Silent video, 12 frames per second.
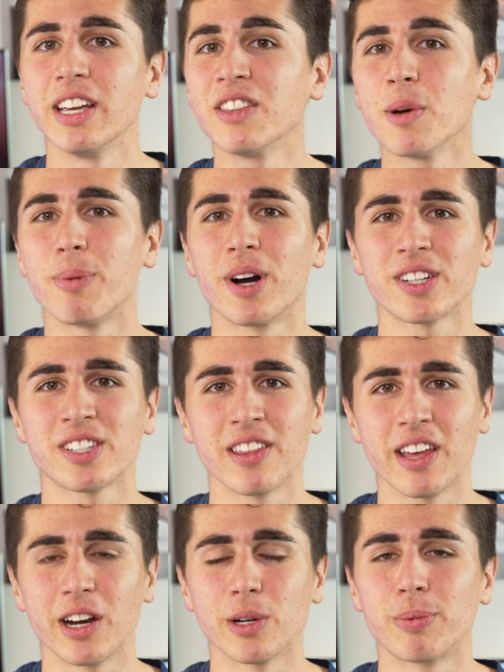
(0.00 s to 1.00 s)
In the box of
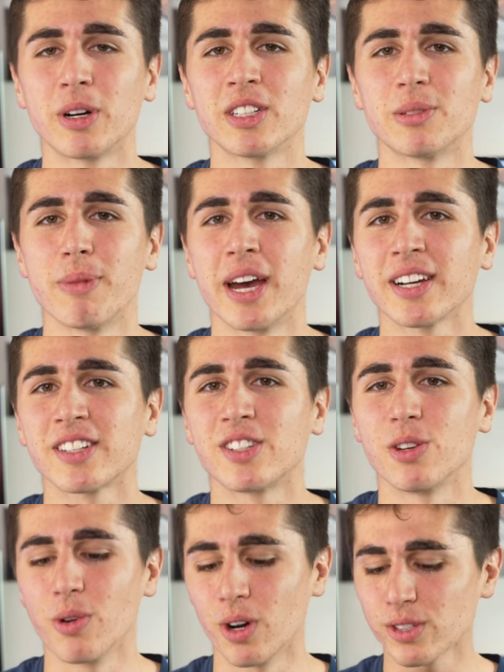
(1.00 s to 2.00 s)
the AirPods Max,
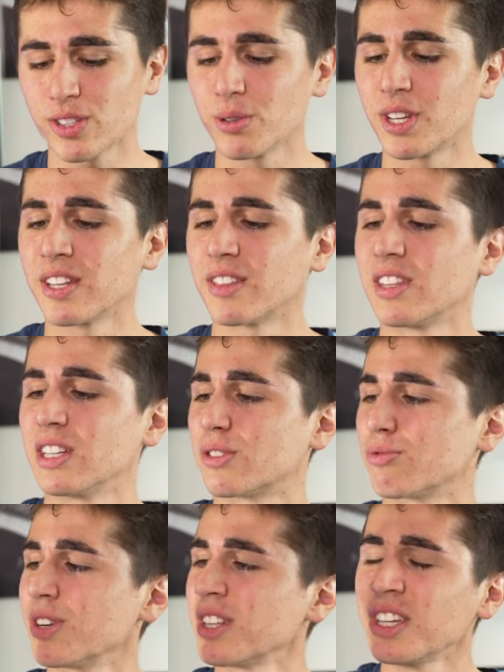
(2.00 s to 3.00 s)
you also get this
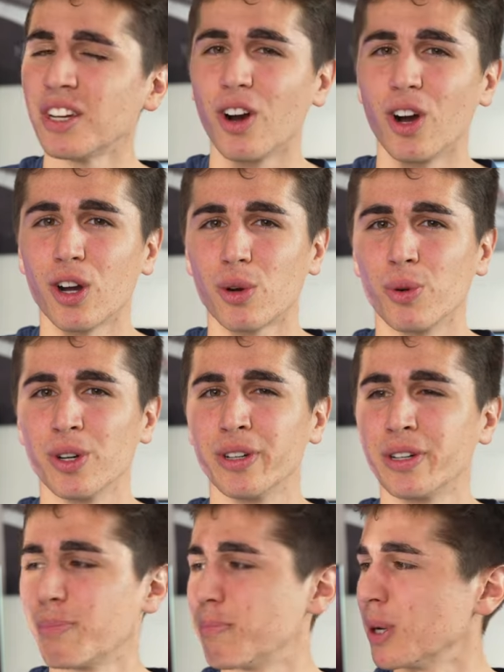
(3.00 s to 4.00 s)
really
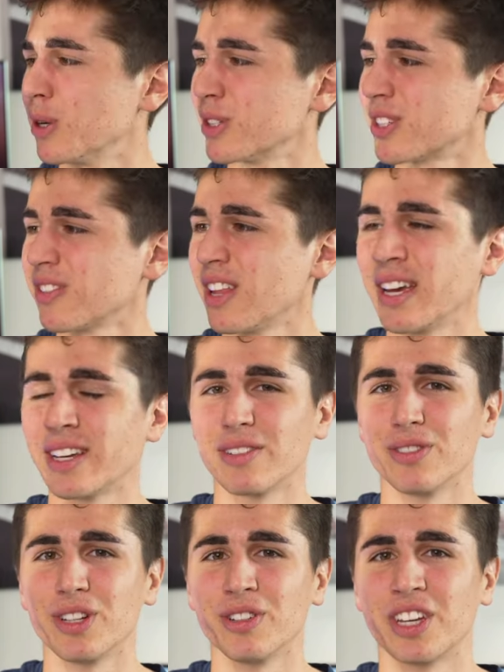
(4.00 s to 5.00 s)
awkward purse-like
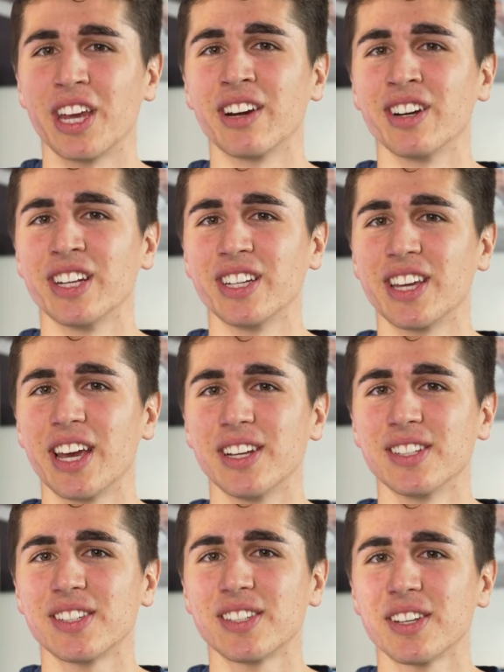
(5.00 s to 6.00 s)
little carrying
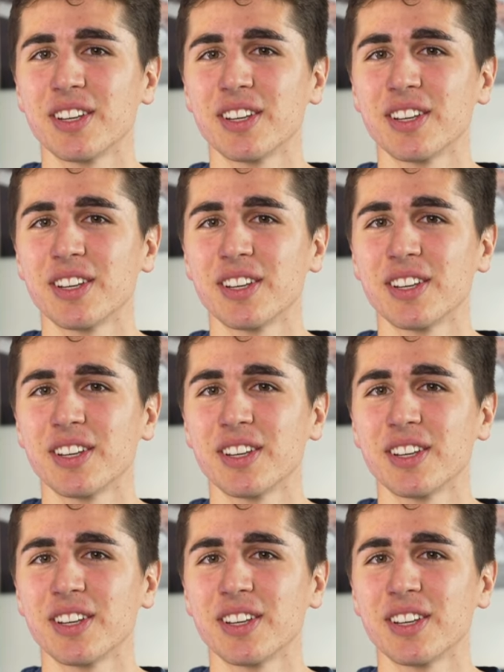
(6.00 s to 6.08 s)
case.